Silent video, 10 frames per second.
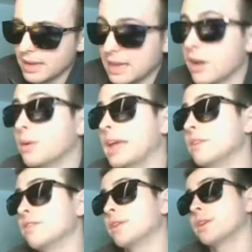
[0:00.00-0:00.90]
And okay,
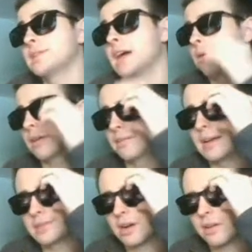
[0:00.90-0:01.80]
Inferno Tower,
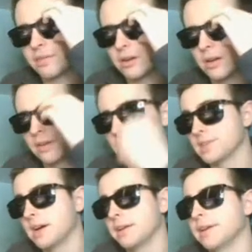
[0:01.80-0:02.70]
last card for
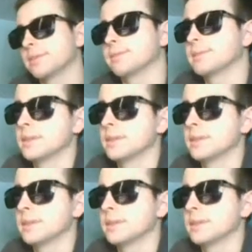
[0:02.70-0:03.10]
Ta here.